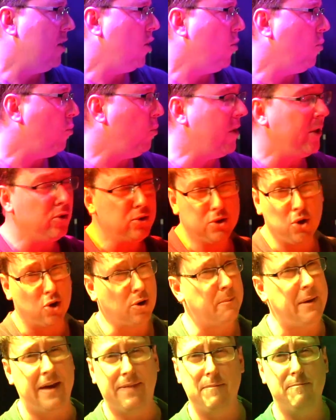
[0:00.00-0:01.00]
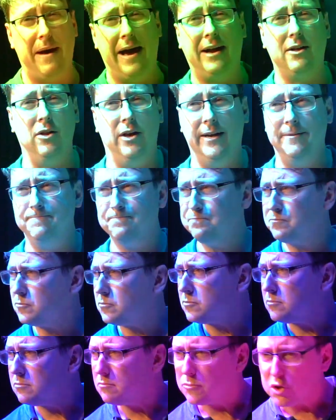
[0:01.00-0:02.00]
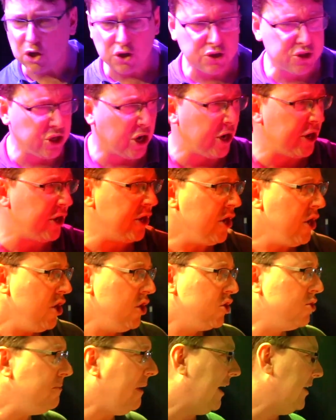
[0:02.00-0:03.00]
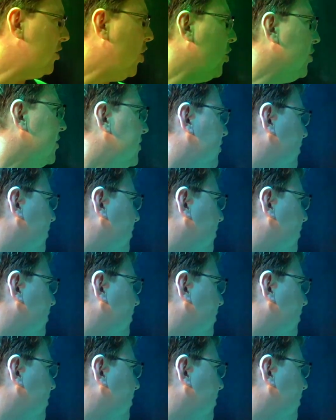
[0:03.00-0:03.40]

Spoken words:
We'll talk about the backline. So you might notice